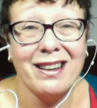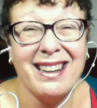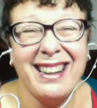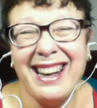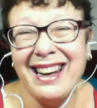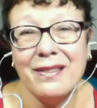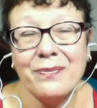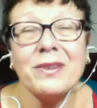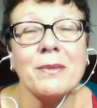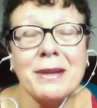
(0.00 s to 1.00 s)
nah,
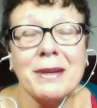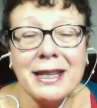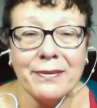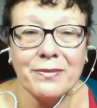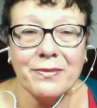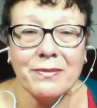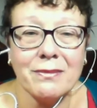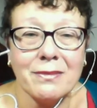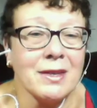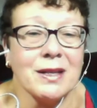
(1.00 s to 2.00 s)
don't be silly. It
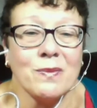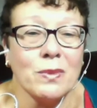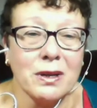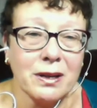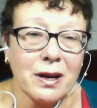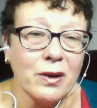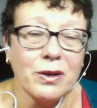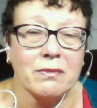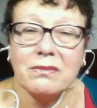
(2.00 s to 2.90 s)
doesn't work. Oh, don't.